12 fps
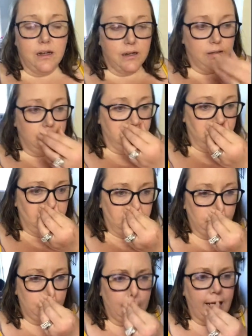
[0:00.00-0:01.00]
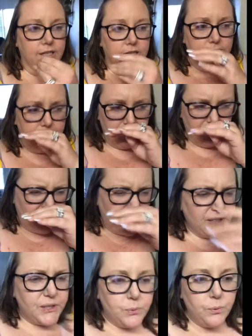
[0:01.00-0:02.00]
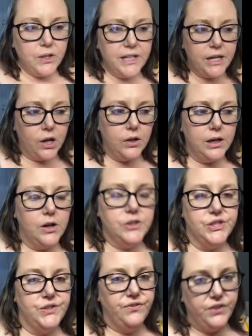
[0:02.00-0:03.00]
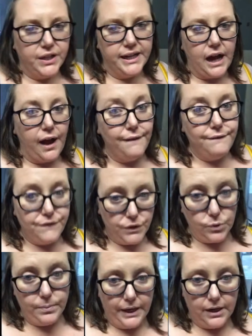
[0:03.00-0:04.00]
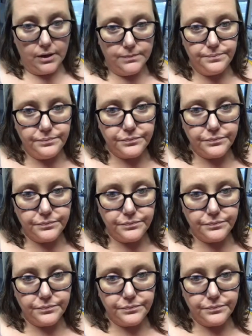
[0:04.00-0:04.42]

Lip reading: I just really all in all just feel like I feel better.